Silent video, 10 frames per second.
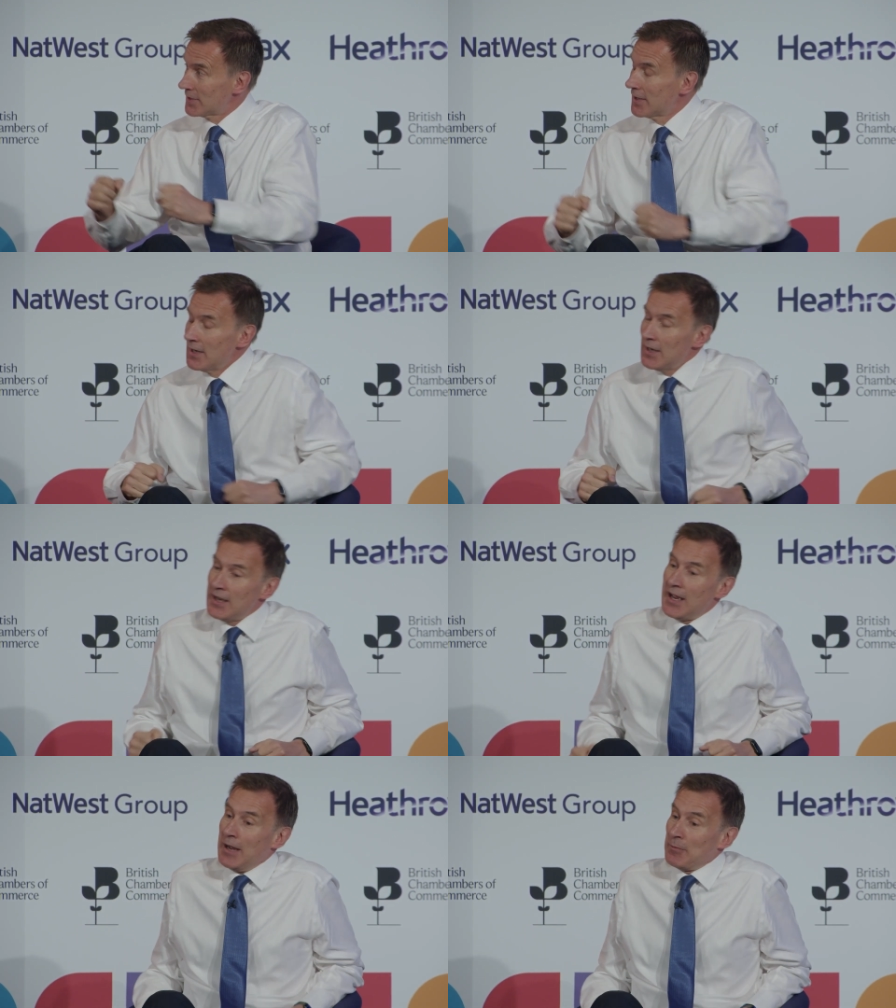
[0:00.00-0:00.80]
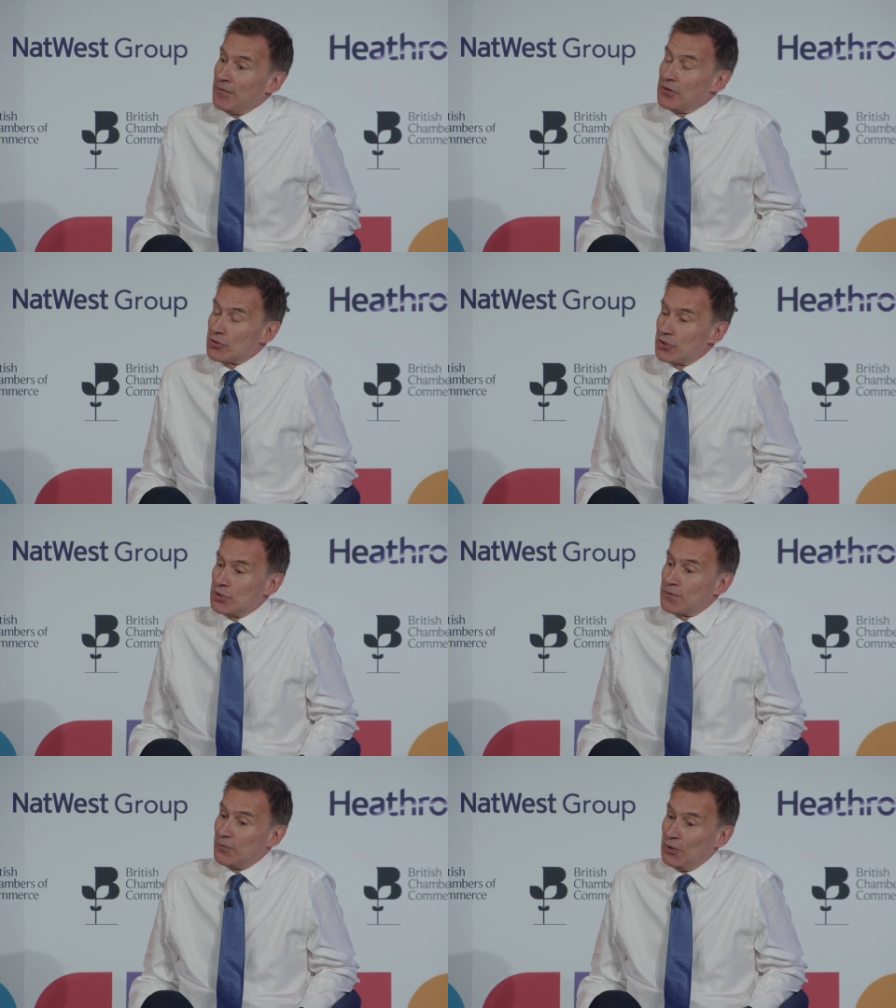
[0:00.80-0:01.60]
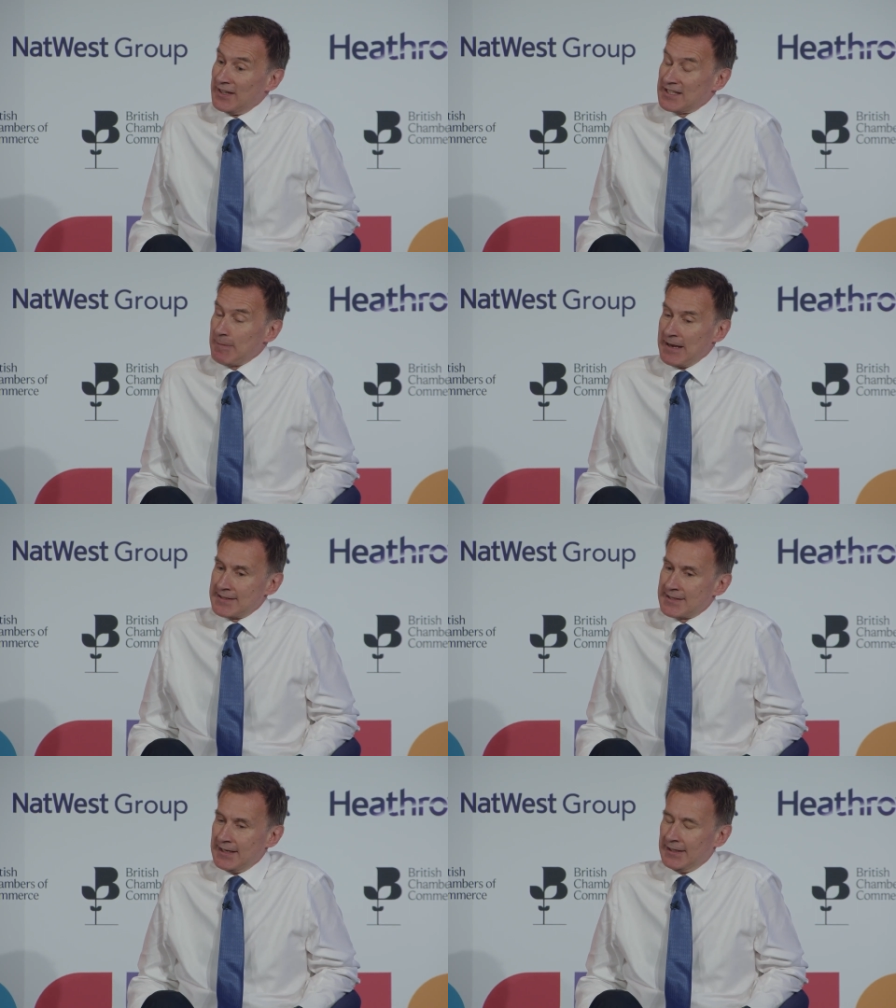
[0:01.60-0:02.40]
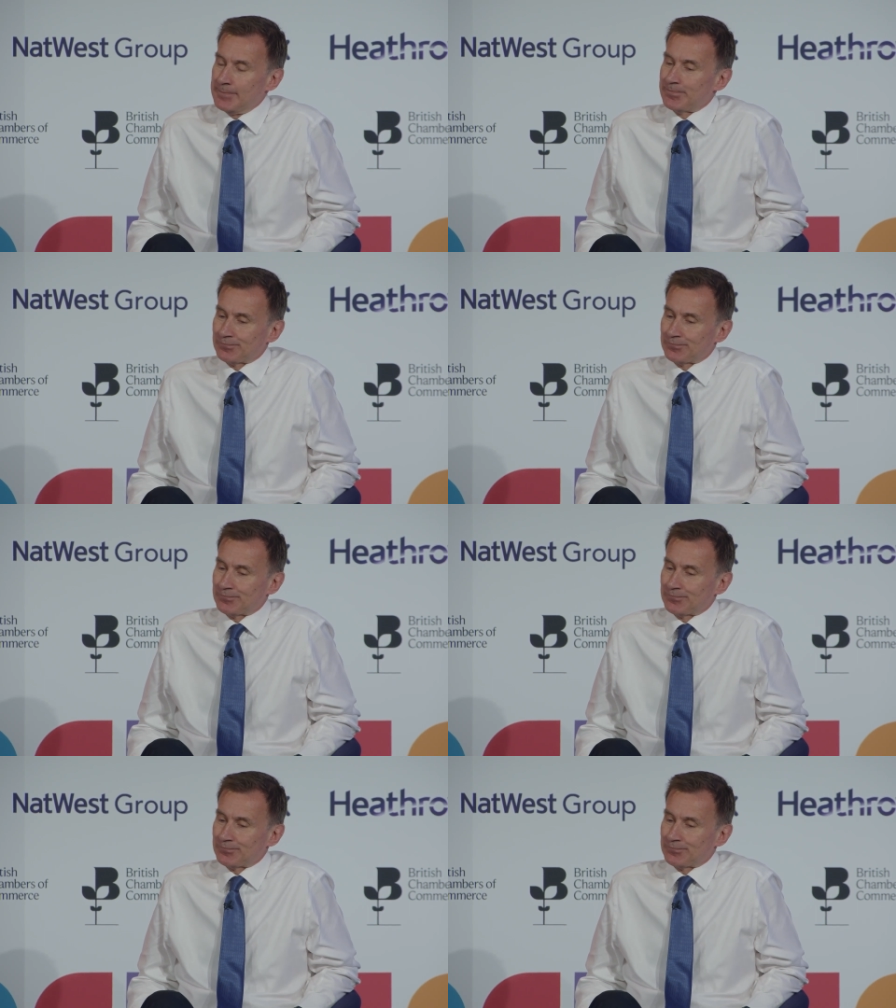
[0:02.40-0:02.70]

Mm-hmm. And we've introduced full expensing.